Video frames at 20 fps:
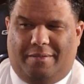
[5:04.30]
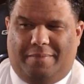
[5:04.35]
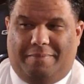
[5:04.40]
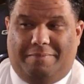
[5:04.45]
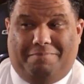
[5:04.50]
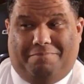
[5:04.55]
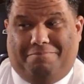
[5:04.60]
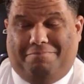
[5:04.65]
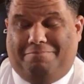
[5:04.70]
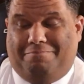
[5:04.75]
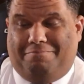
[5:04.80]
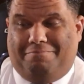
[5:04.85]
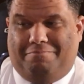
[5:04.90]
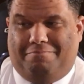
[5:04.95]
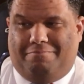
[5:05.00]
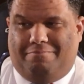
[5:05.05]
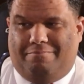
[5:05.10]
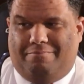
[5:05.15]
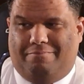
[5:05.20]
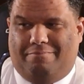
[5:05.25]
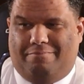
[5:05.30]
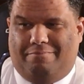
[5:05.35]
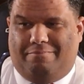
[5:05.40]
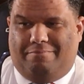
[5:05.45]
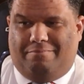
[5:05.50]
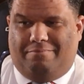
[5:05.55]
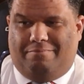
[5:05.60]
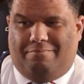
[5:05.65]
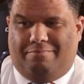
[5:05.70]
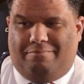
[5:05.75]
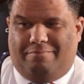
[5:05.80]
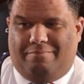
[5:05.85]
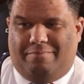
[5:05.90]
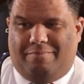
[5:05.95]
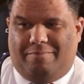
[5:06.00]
No one is speaking in this clip.